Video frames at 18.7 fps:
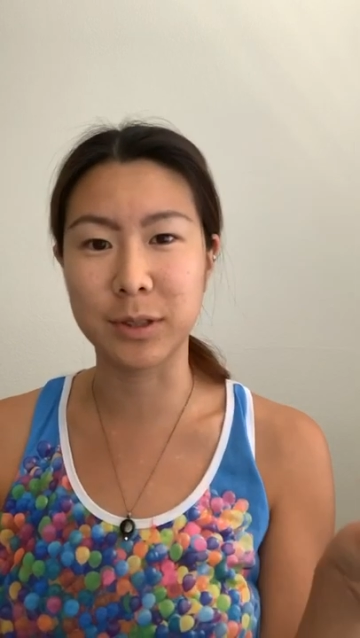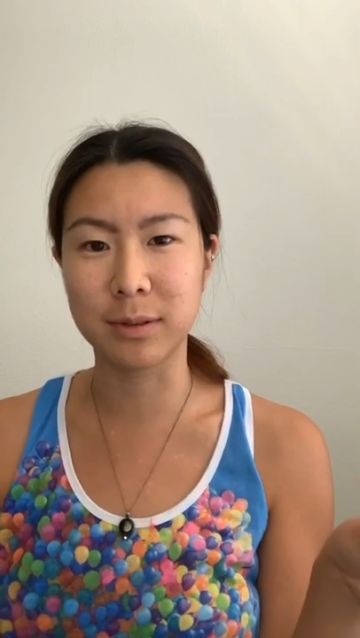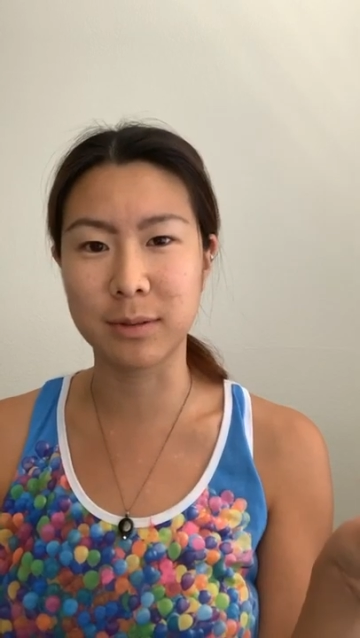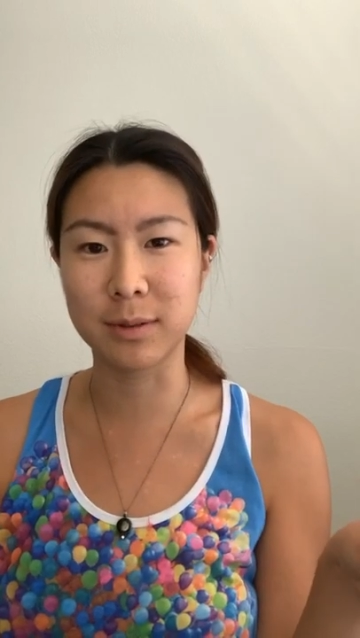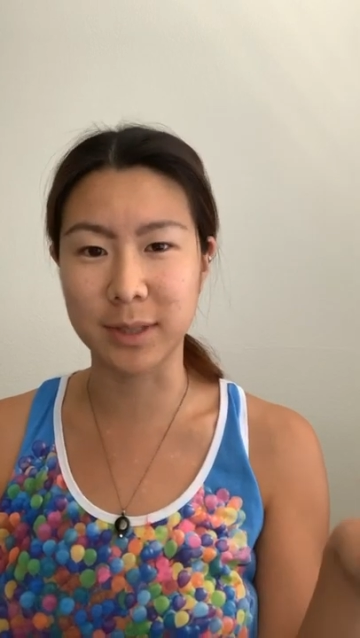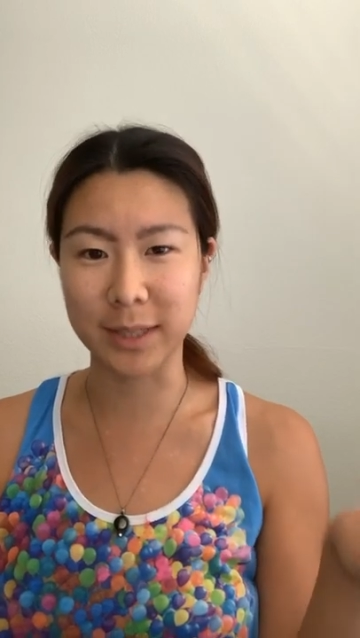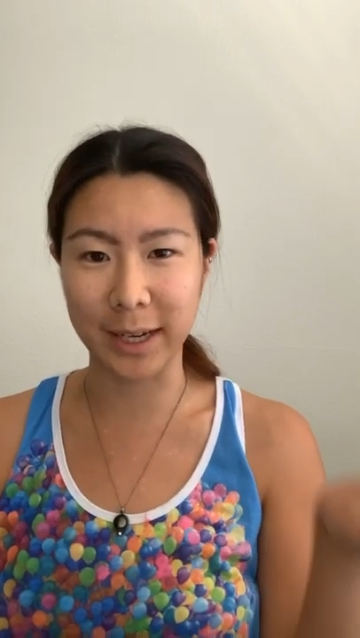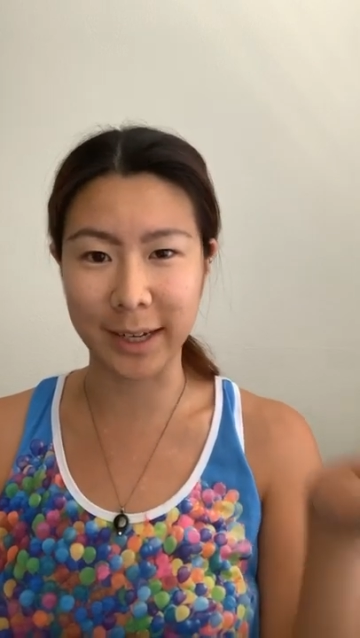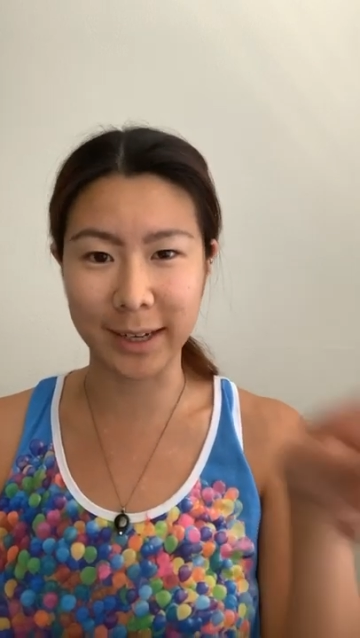
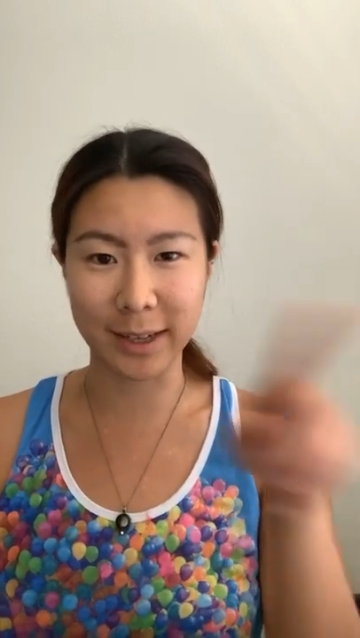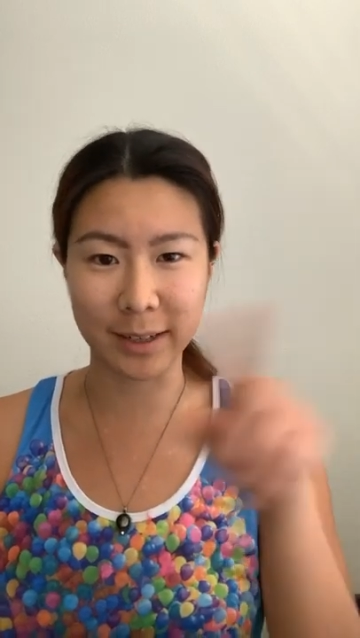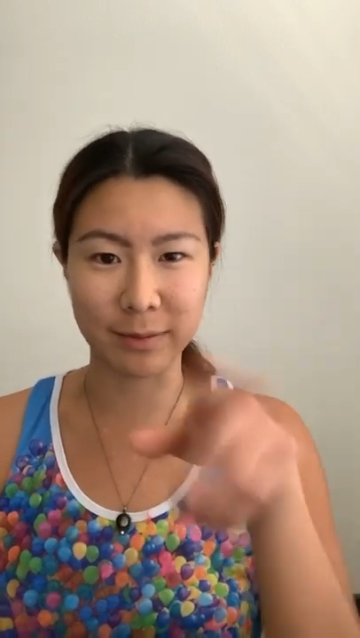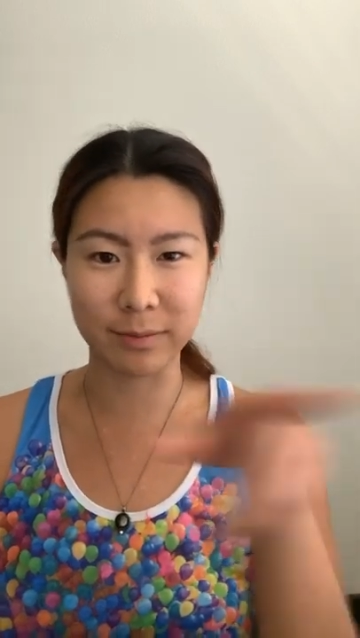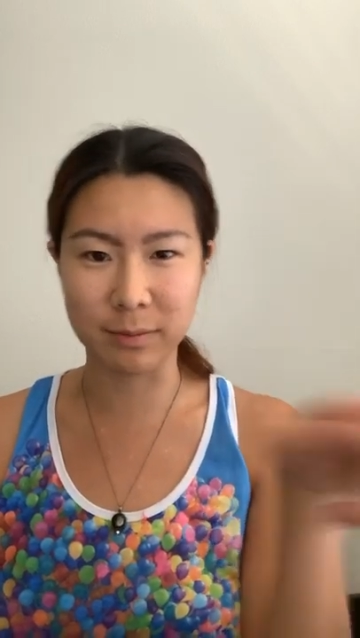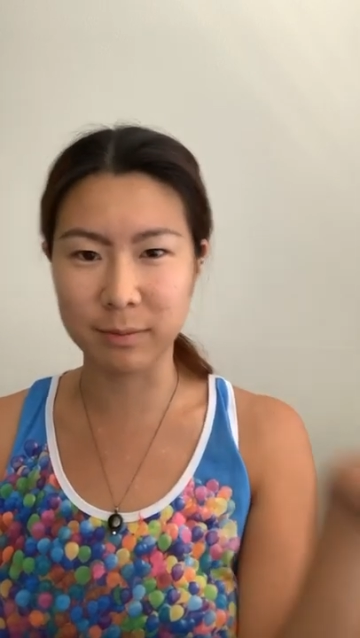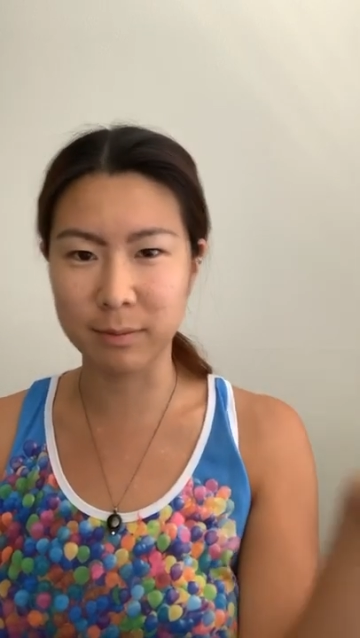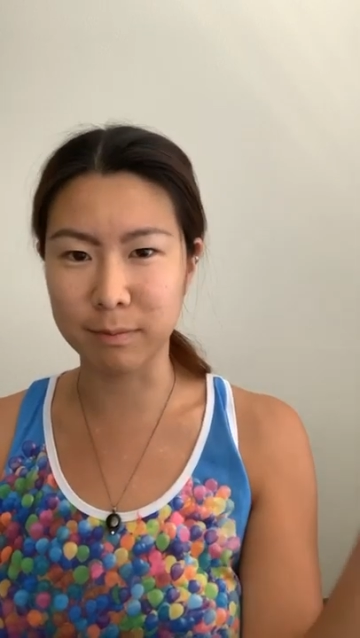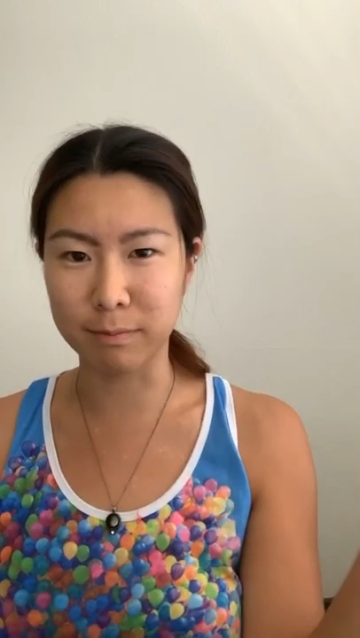
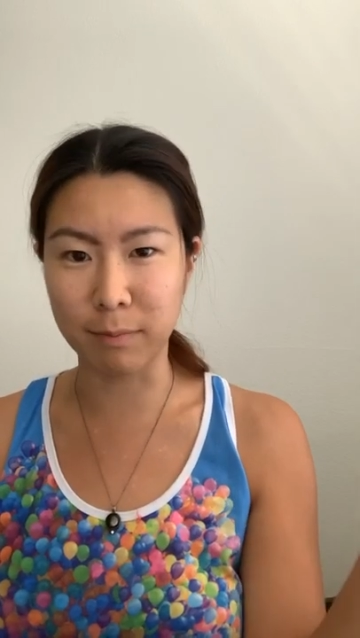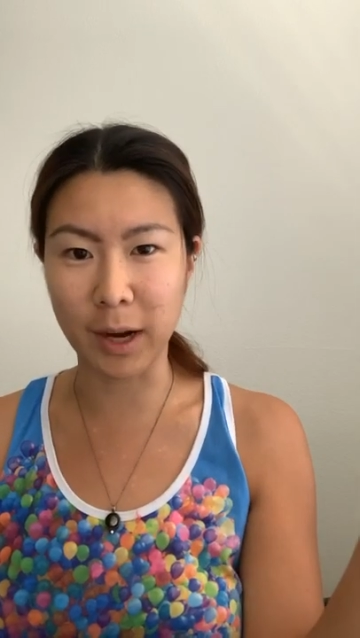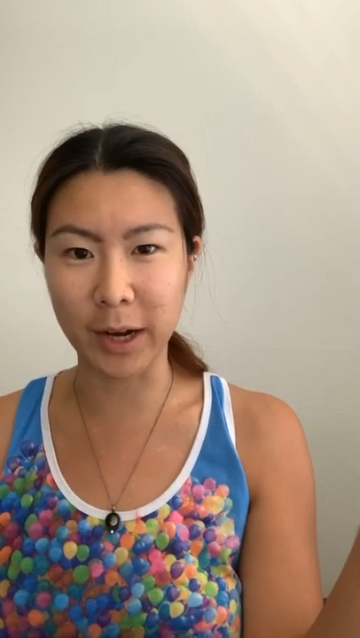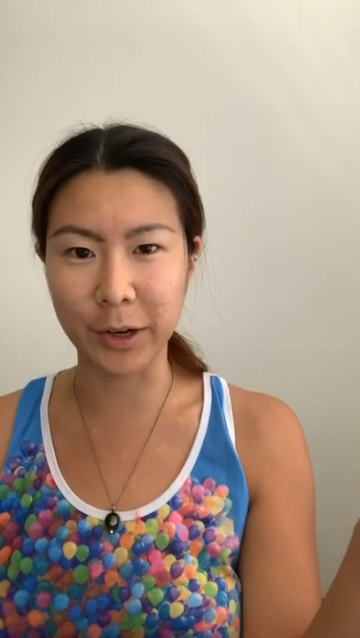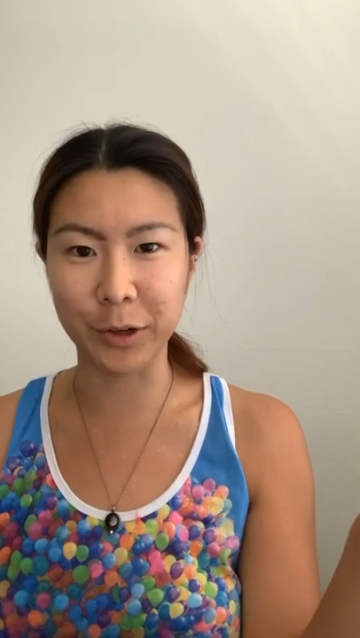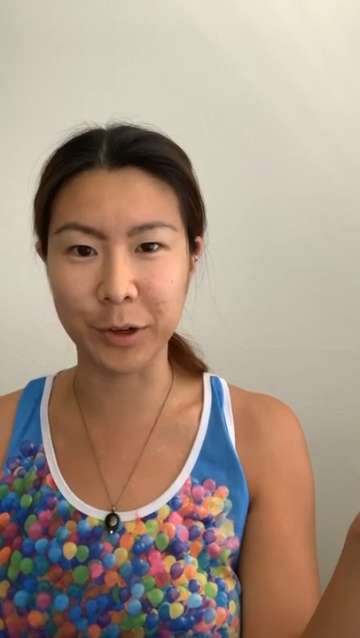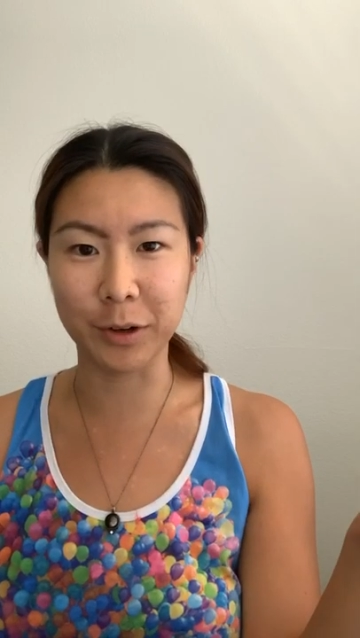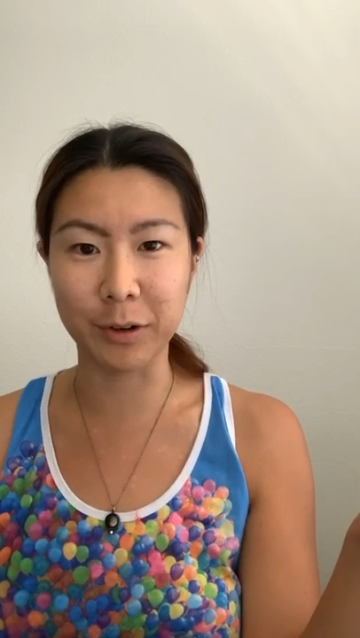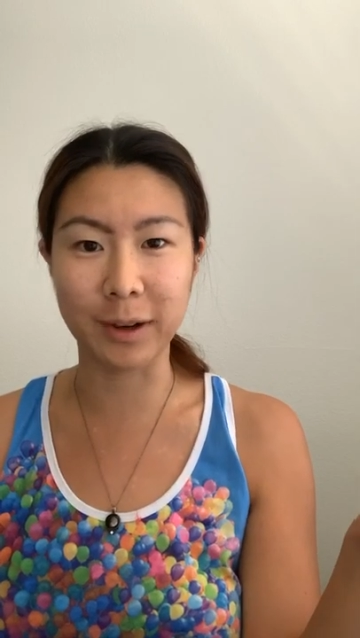second
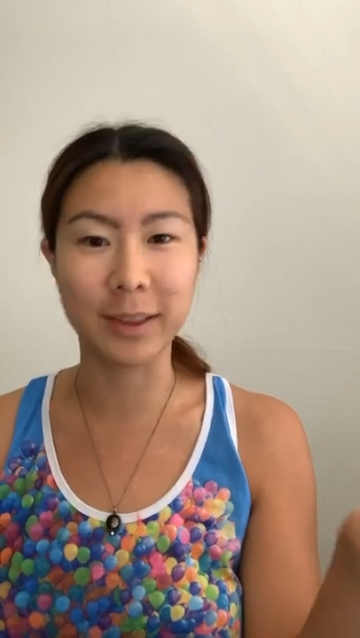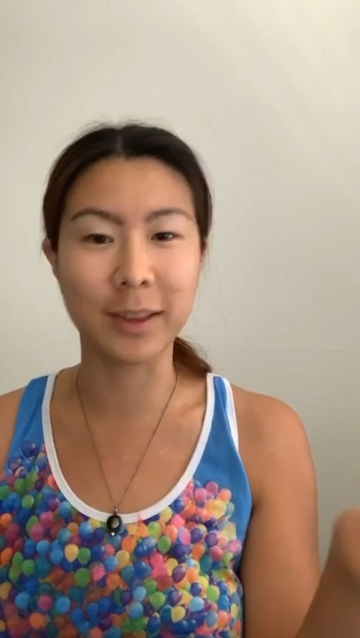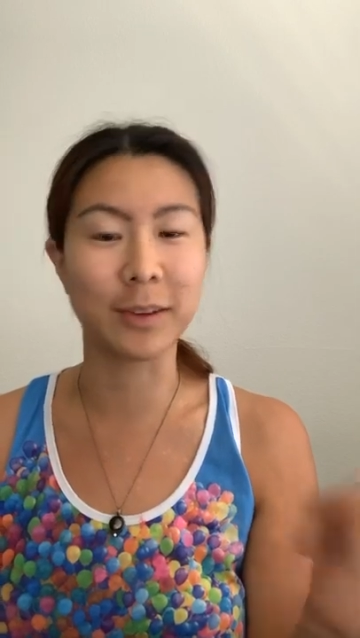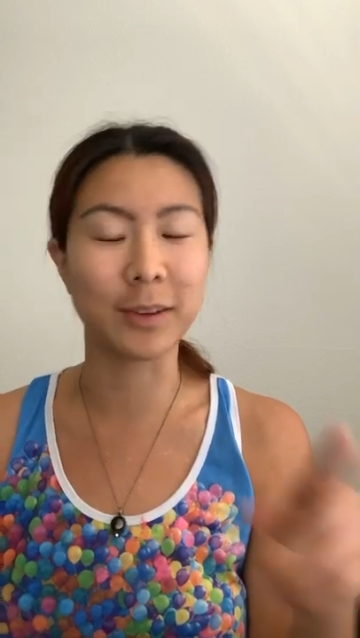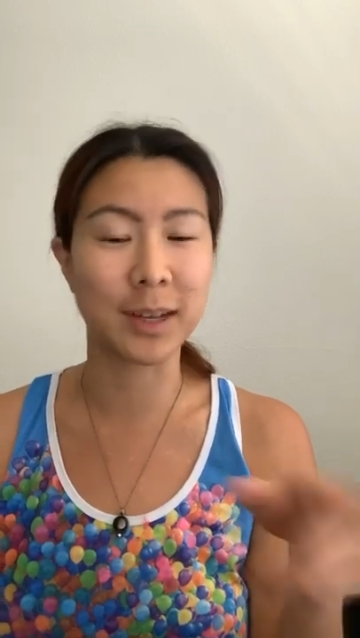monitor right there.